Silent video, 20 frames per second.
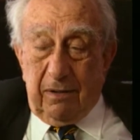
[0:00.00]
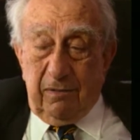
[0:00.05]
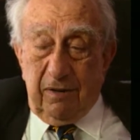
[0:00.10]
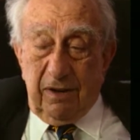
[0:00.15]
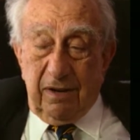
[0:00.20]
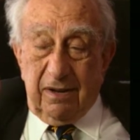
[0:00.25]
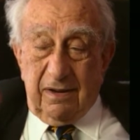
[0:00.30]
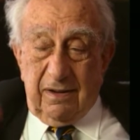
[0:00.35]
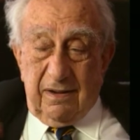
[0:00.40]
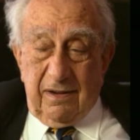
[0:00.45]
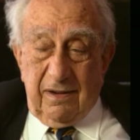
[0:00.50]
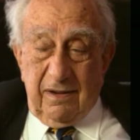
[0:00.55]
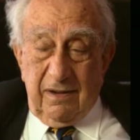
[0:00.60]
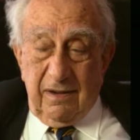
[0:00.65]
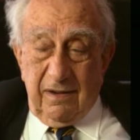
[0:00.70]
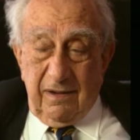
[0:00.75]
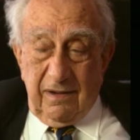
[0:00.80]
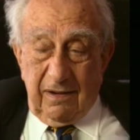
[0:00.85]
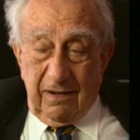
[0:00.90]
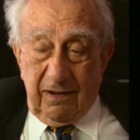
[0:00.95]
with
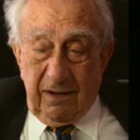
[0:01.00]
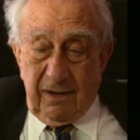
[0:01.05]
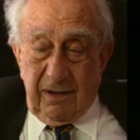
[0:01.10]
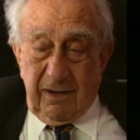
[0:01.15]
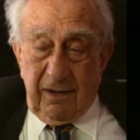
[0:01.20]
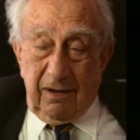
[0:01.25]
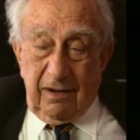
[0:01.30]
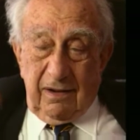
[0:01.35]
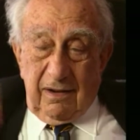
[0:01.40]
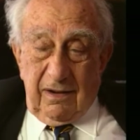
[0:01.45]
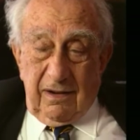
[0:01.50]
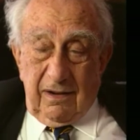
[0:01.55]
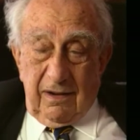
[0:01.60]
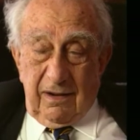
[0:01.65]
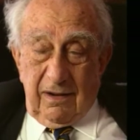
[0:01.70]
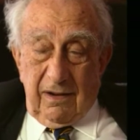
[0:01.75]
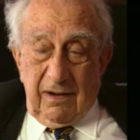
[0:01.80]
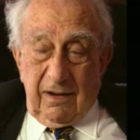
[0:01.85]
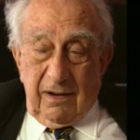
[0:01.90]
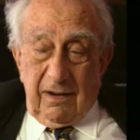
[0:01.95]

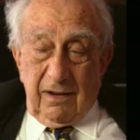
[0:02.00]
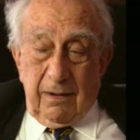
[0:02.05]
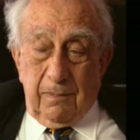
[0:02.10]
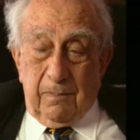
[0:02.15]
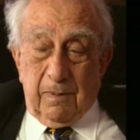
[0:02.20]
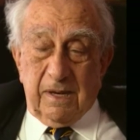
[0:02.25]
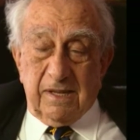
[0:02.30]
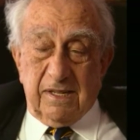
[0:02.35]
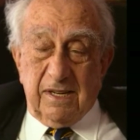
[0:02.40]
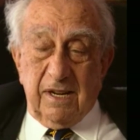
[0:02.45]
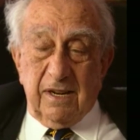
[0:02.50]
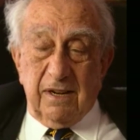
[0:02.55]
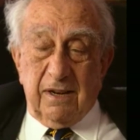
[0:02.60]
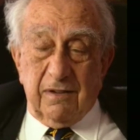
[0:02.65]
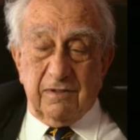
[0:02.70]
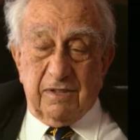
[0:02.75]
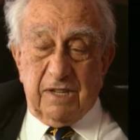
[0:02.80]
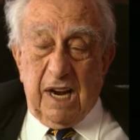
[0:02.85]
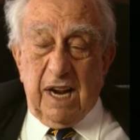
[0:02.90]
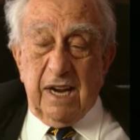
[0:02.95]
the president
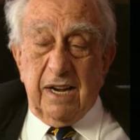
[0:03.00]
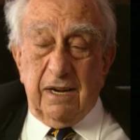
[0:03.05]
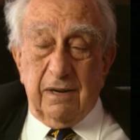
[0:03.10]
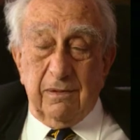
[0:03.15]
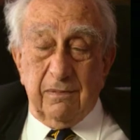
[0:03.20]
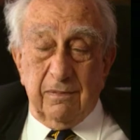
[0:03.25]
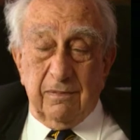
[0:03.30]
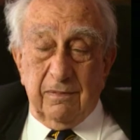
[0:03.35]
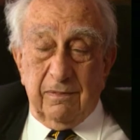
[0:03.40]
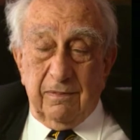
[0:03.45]
of China.